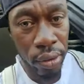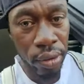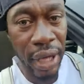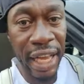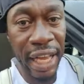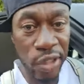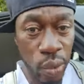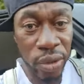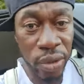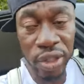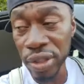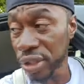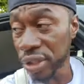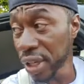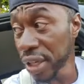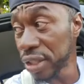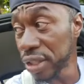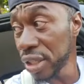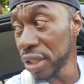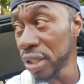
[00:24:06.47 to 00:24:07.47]
that's what
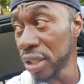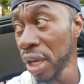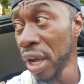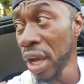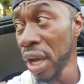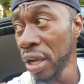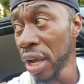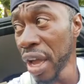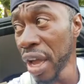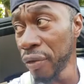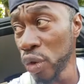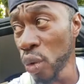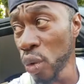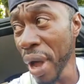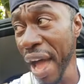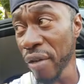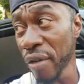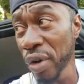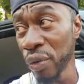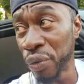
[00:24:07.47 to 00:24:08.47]
success is. If you
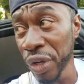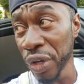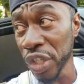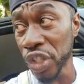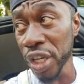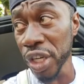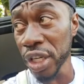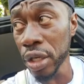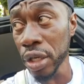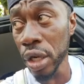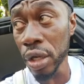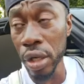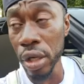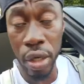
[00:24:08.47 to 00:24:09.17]
have a vision